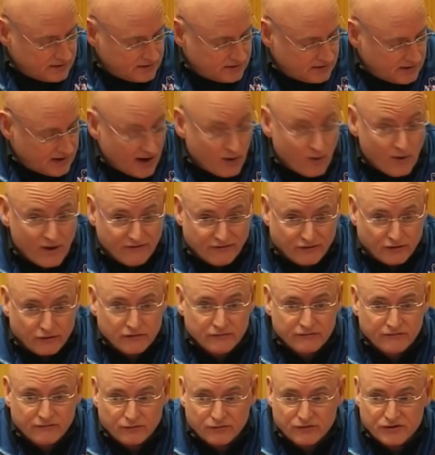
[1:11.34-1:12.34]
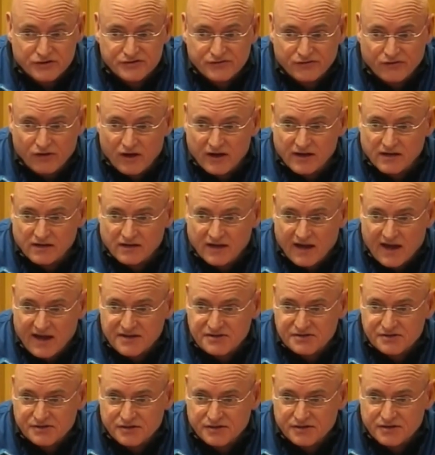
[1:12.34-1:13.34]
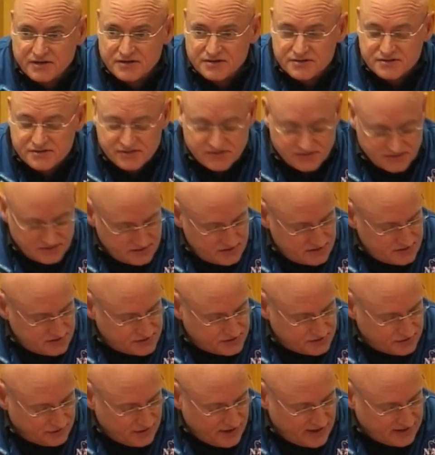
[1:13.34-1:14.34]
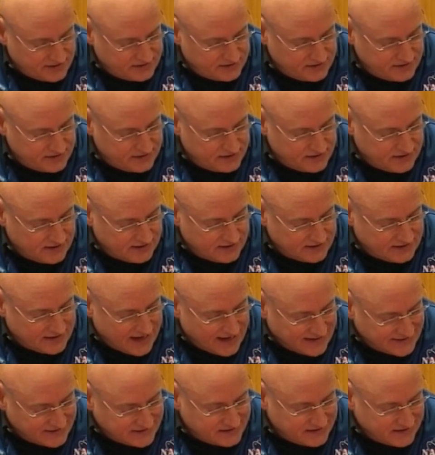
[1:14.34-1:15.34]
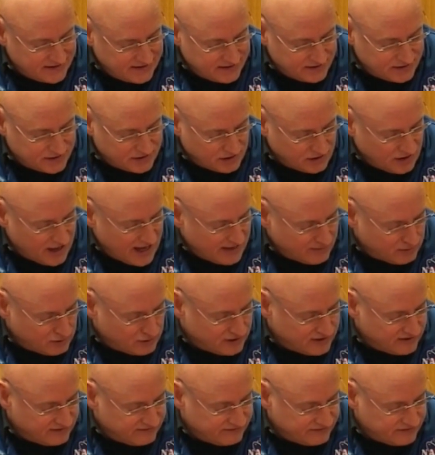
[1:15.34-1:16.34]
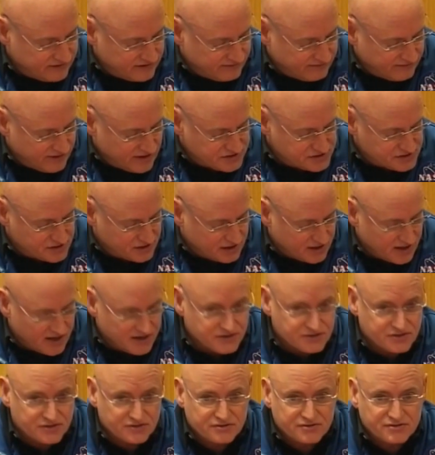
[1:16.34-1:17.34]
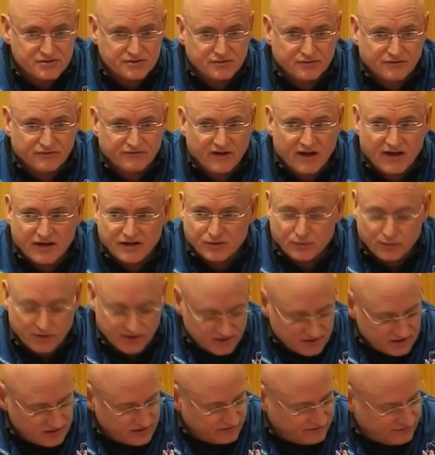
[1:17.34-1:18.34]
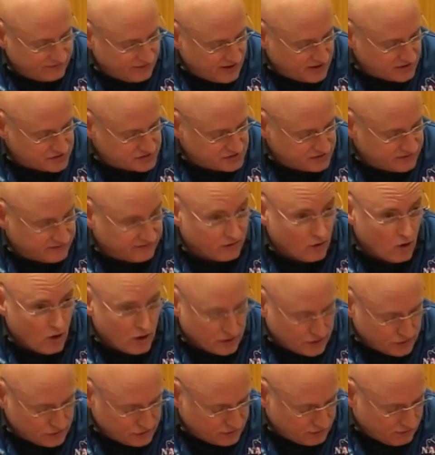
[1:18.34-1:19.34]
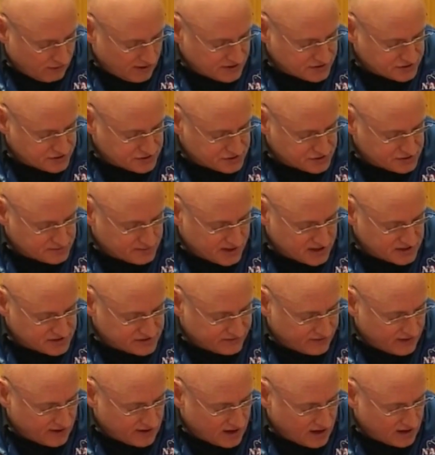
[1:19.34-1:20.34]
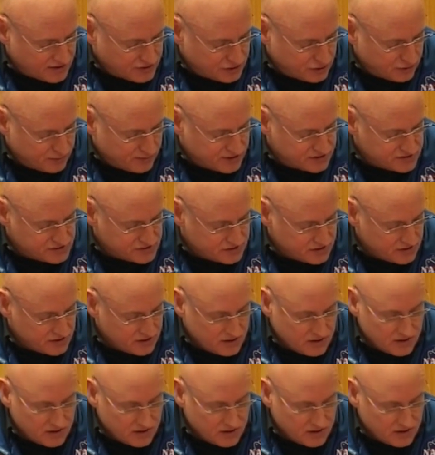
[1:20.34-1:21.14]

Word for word: However, for this flight, NASA has selected uh, nineteen collaborative investigations to evaluate the effects of longer duration spaceflight on humans.